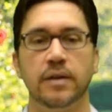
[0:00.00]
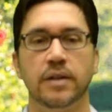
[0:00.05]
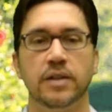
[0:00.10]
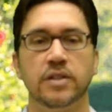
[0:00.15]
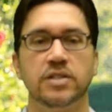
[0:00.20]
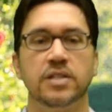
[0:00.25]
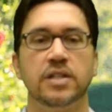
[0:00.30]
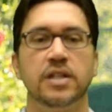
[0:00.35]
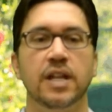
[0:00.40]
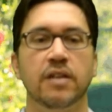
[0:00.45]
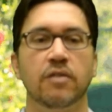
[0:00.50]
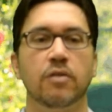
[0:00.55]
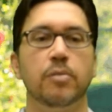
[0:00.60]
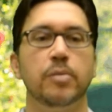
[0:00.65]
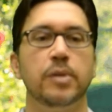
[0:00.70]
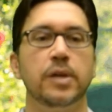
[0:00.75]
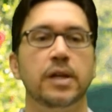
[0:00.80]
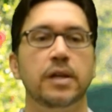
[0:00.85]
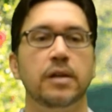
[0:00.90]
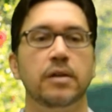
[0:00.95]
it should never
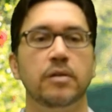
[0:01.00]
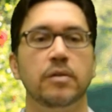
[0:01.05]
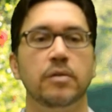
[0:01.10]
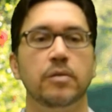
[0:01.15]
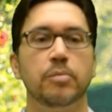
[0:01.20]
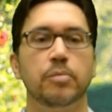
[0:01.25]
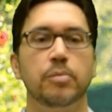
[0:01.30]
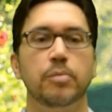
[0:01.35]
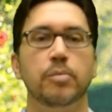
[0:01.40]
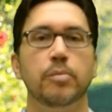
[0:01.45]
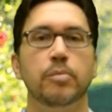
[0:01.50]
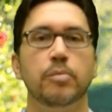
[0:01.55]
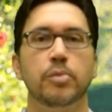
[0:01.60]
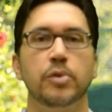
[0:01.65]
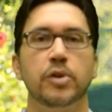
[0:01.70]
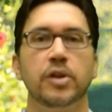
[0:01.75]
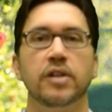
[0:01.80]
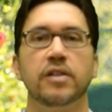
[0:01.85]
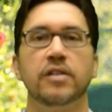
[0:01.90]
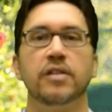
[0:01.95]
be
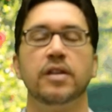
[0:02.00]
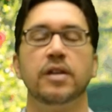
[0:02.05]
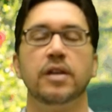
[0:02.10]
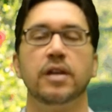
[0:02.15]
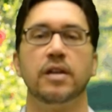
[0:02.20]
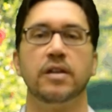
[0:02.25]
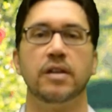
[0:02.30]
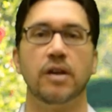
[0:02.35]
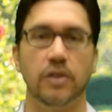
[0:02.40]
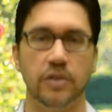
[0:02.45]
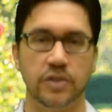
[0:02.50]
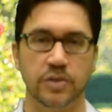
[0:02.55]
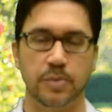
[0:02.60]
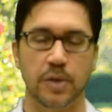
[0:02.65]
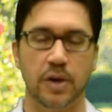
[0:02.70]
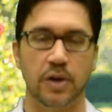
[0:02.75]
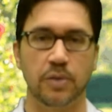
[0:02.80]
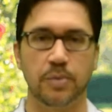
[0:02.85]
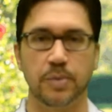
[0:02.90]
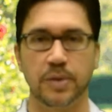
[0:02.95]
put into the adult's
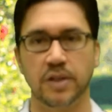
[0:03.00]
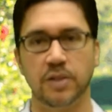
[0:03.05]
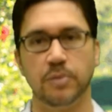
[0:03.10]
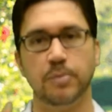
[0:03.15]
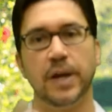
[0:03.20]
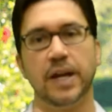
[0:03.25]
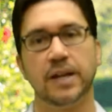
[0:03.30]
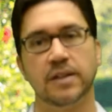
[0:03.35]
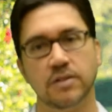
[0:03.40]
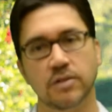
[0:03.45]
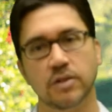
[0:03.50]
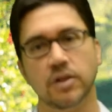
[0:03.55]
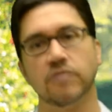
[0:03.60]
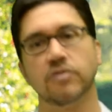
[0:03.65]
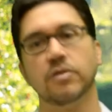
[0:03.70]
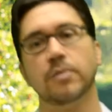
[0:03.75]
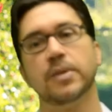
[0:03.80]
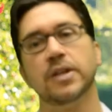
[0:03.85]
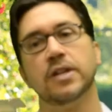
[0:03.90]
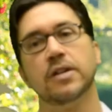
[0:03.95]
mouth, because bacteria
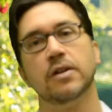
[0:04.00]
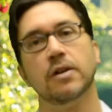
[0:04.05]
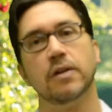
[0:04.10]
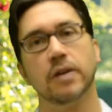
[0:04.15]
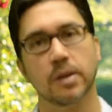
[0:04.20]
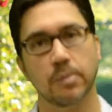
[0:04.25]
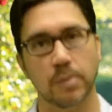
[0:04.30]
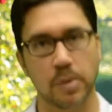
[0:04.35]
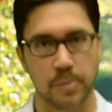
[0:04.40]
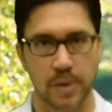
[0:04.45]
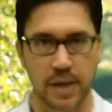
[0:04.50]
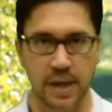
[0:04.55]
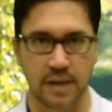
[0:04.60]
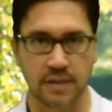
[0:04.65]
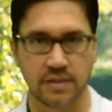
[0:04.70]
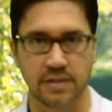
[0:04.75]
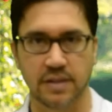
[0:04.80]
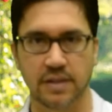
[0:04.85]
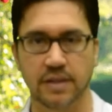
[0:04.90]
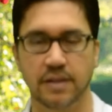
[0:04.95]
from the adult can be
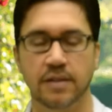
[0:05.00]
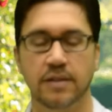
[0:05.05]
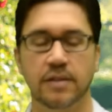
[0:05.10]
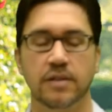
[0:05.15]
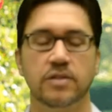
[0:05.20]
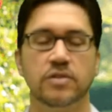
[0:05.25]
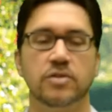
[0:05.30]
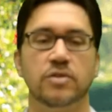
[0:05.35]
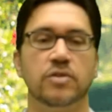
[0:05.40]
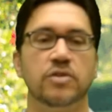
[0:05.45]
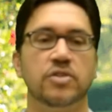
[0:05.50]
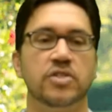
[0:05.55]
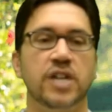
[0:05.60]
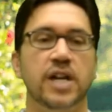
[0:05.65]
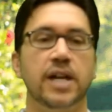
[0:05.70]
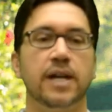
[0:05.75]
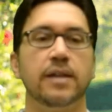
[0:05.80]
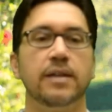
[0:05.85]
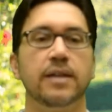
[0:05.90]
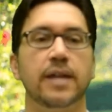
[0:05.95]
passed to the
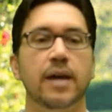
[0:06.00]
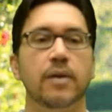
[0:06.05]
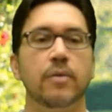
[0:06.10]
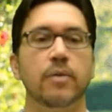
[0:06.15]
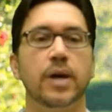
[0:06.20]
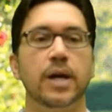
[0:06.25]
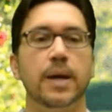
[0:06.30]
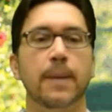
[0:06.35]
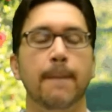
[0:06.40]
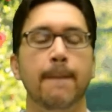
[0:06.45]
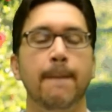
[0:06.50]
child that way.